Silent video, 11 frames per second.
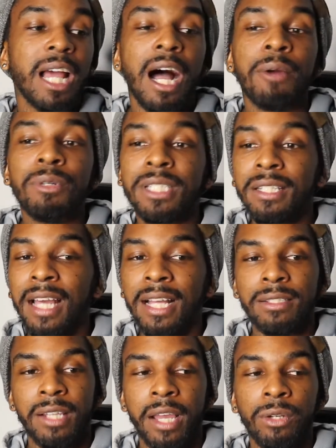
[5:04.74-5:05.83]
I was in that
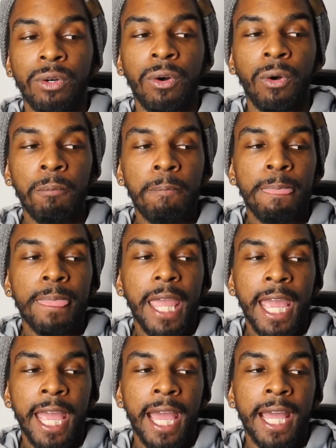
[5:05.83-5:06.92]
cycle,
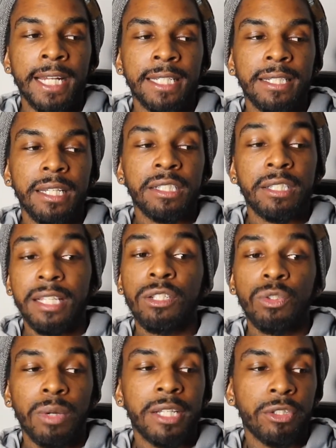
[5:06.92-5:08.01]
and this
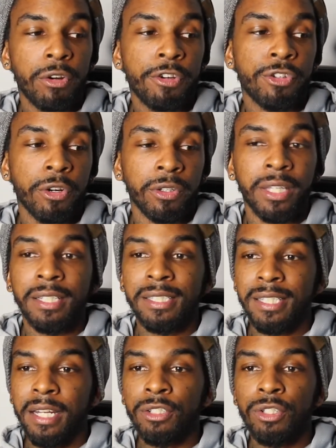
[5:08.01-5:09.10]
is when I started journaling, as I
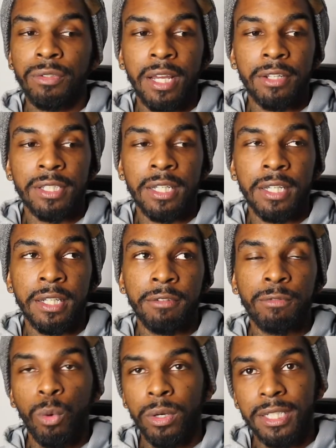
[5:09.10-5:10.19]
said, in
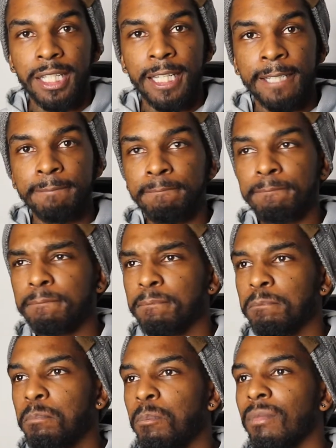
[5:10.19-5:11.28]
2014.
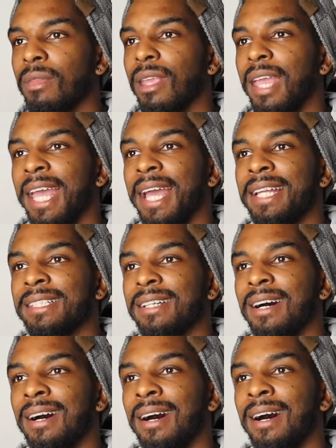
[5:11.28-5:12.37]
And
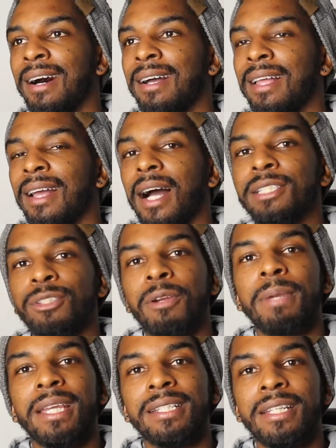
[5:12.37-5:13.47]
I started
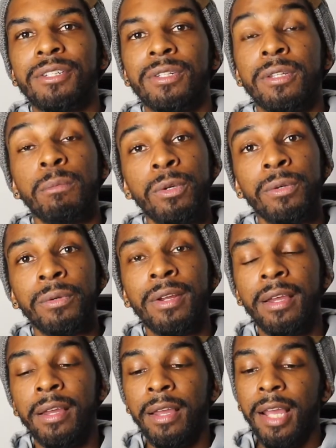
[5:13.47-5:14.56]
paying attention to the moon.
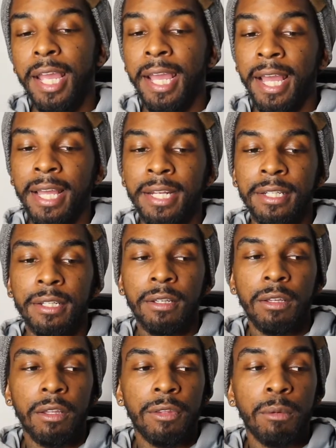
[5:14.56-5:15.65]
And
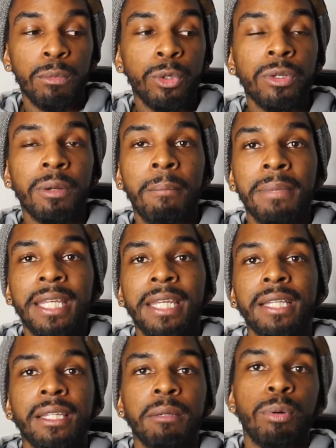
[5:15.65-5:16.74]
the moon
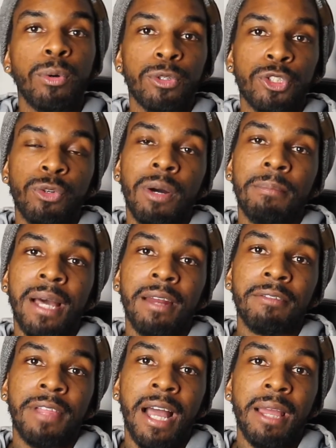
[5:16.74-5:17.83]
immediately pulls you up out
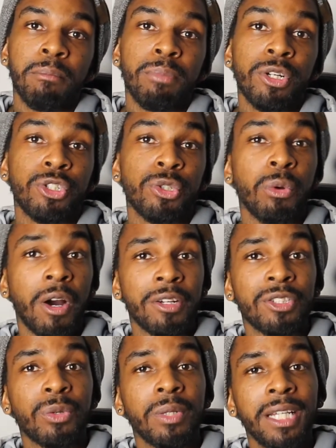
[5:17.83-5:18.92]
of that and puts you on a
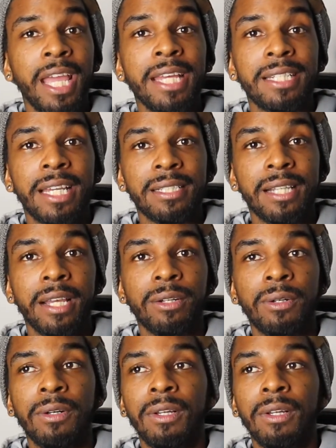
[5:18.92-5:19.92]
28-day cycle,